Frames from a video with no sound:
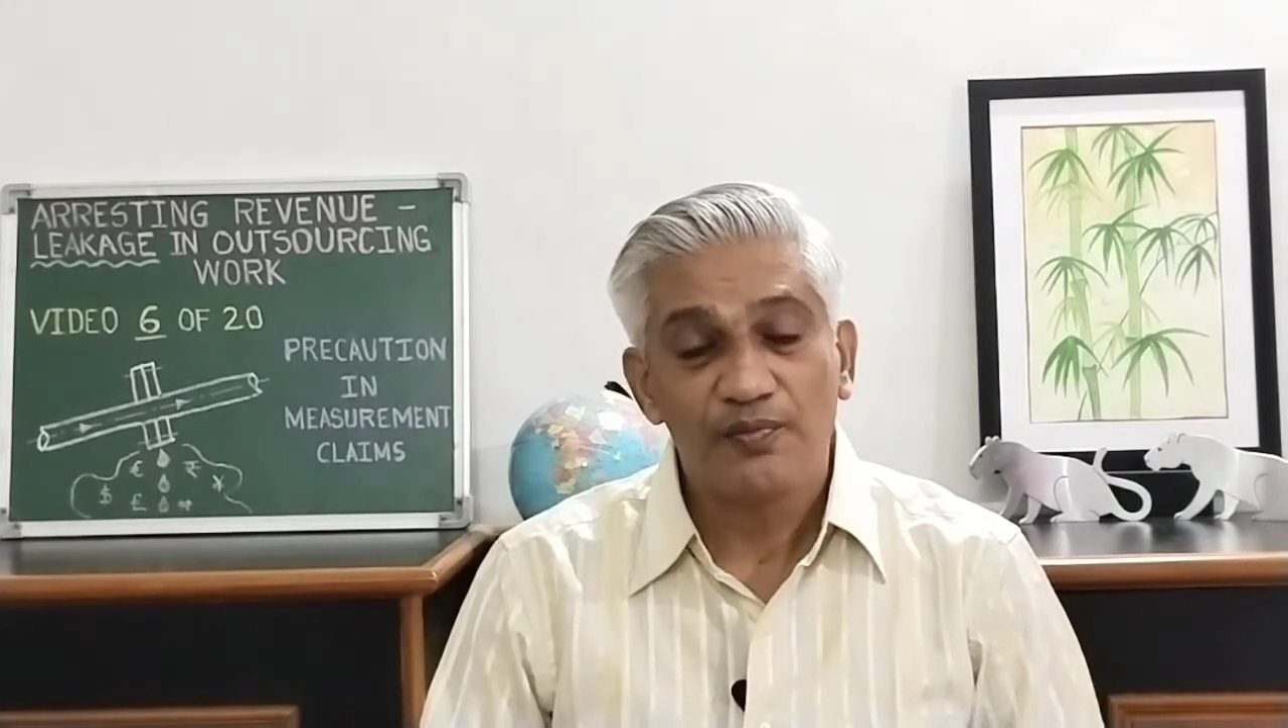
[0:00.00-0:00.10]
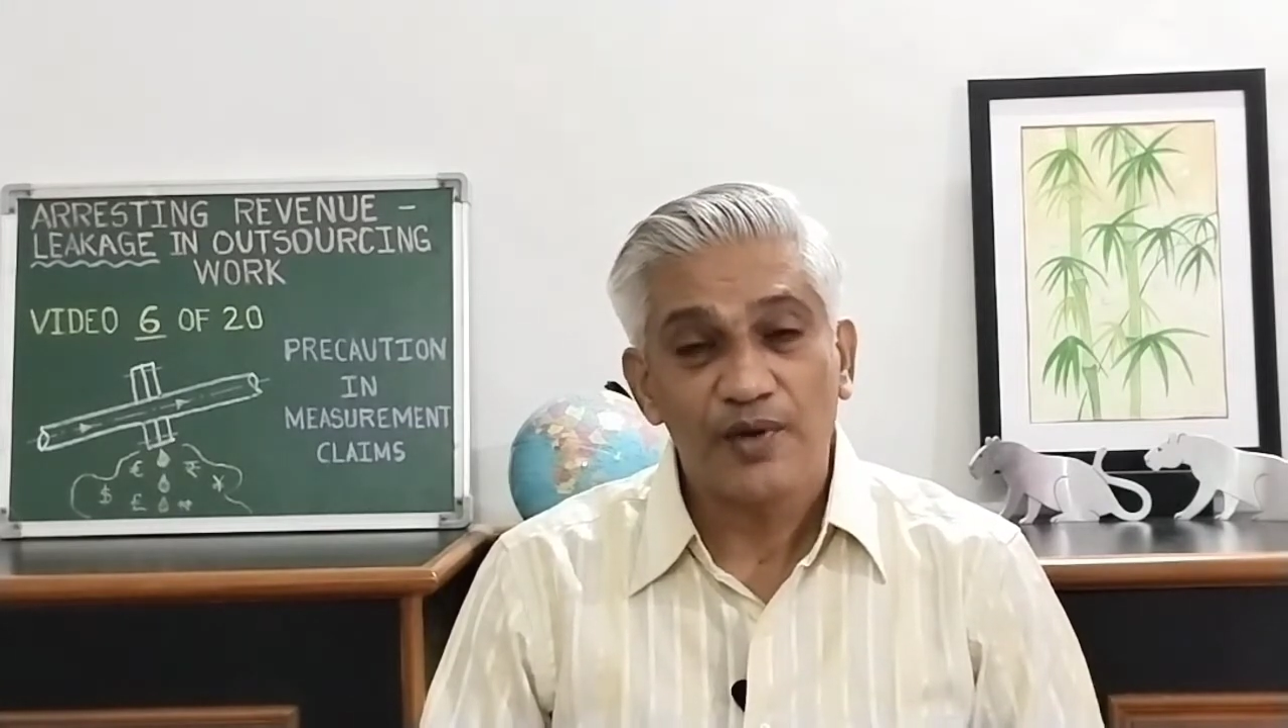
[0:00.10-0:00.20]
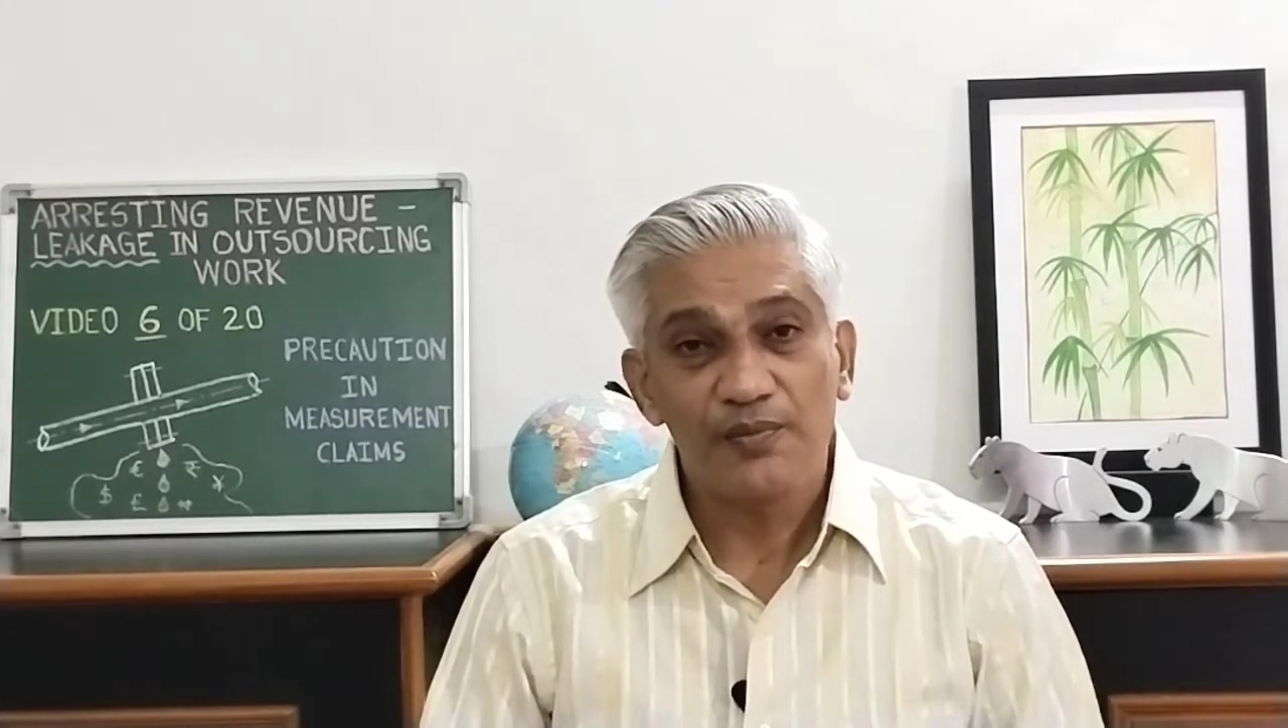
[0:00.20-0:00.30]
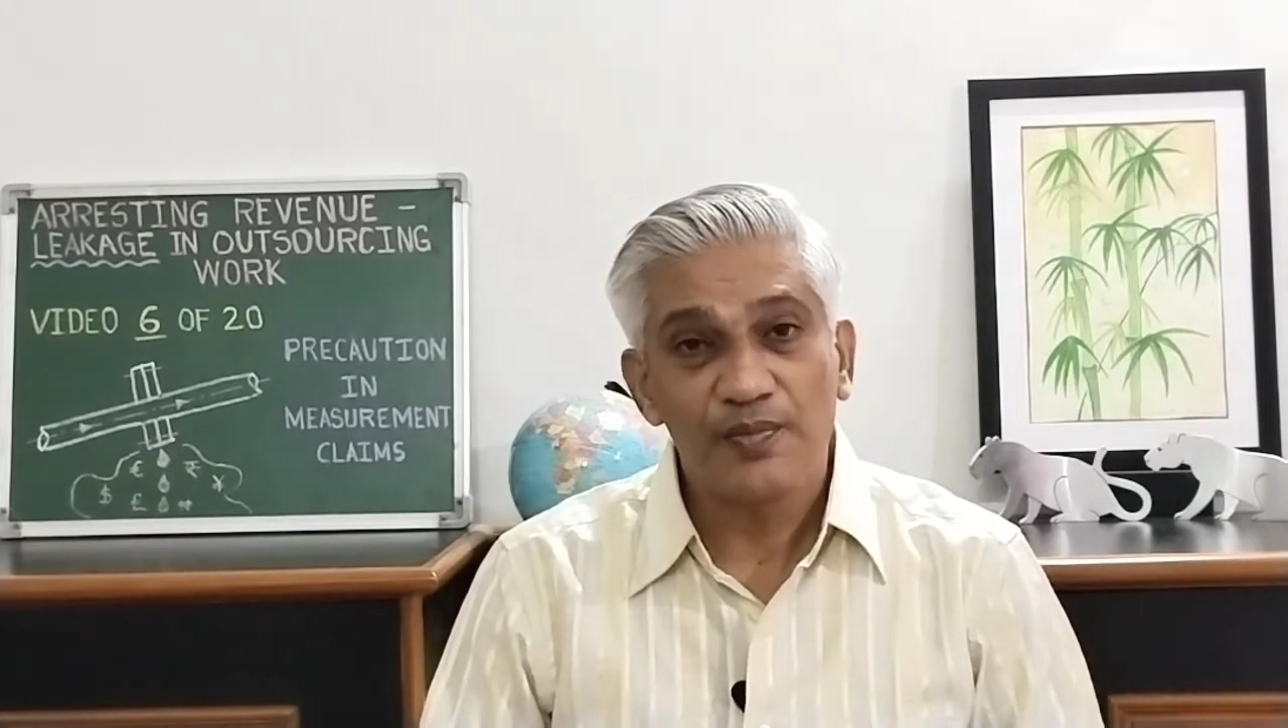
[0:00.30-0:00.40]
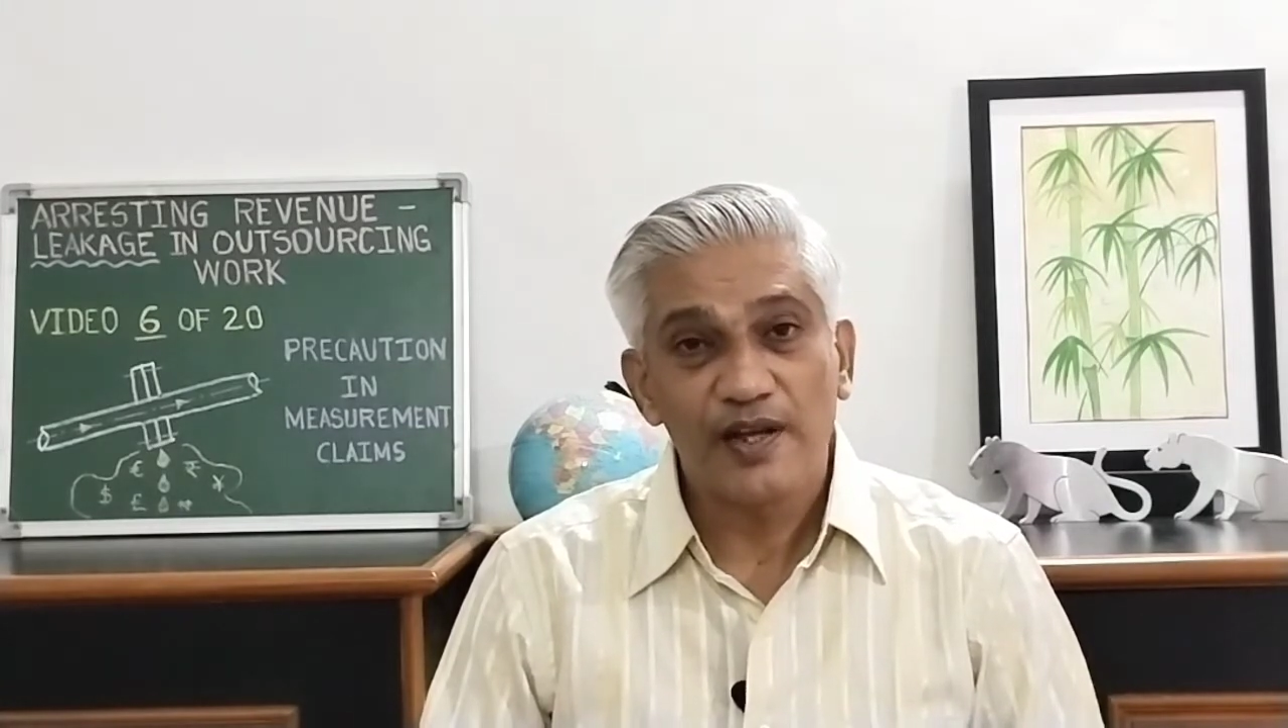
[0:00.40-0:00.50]

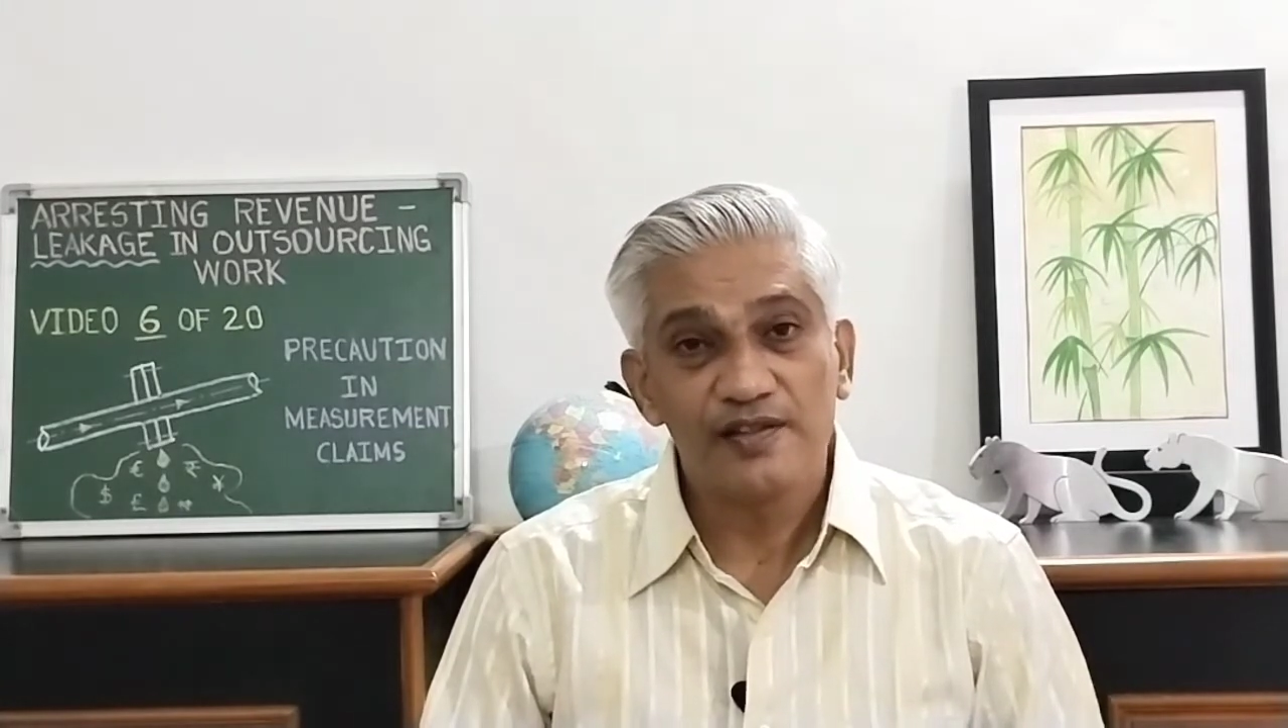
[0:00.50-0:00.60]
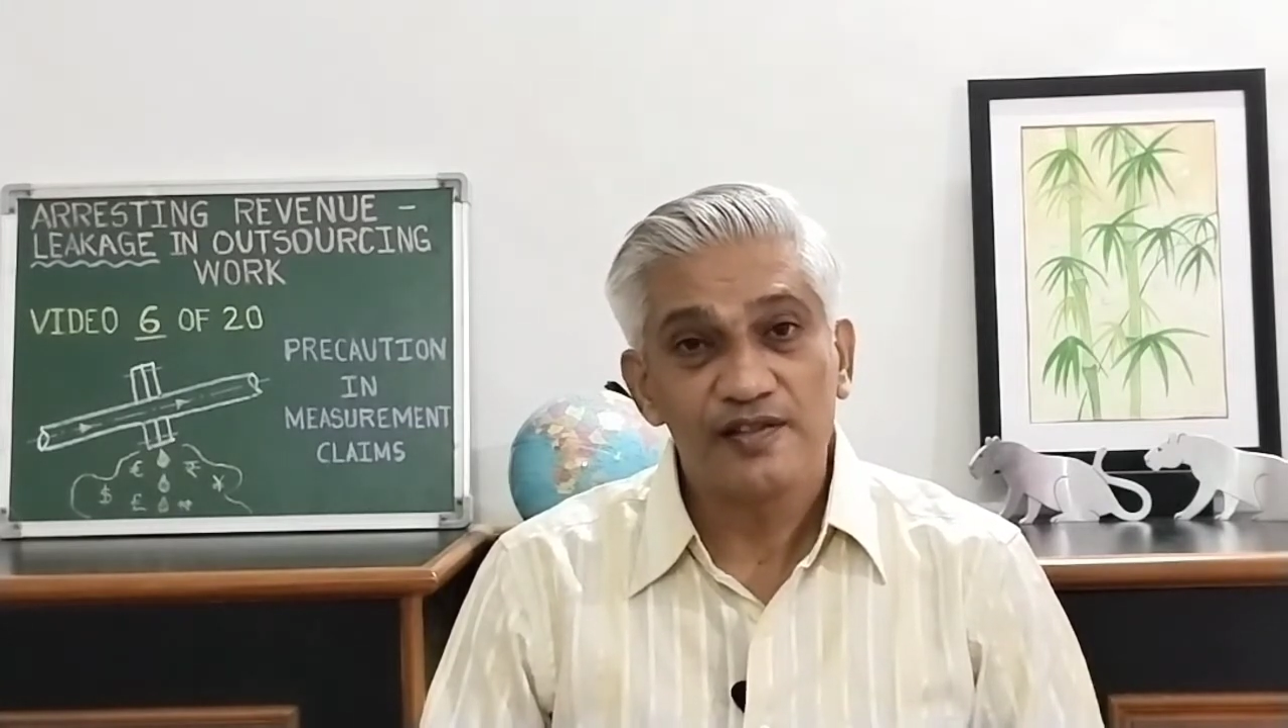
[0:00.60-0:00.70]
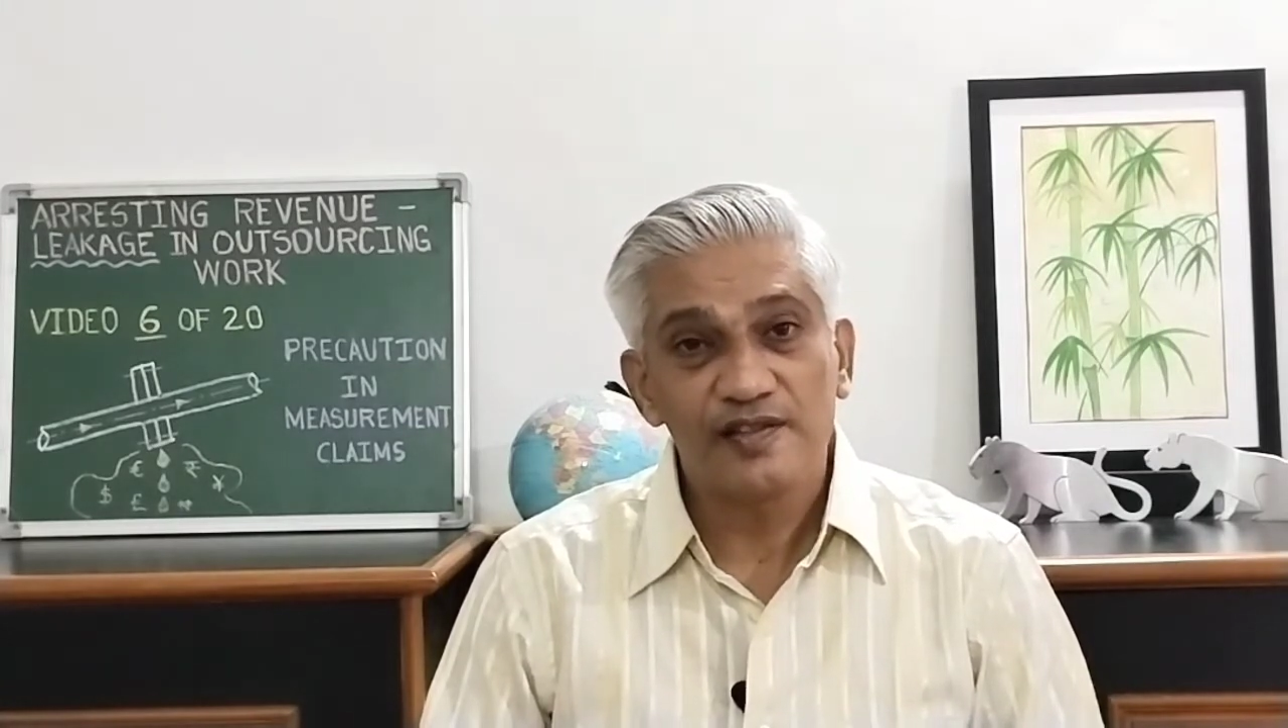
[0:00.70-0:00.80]
pipeline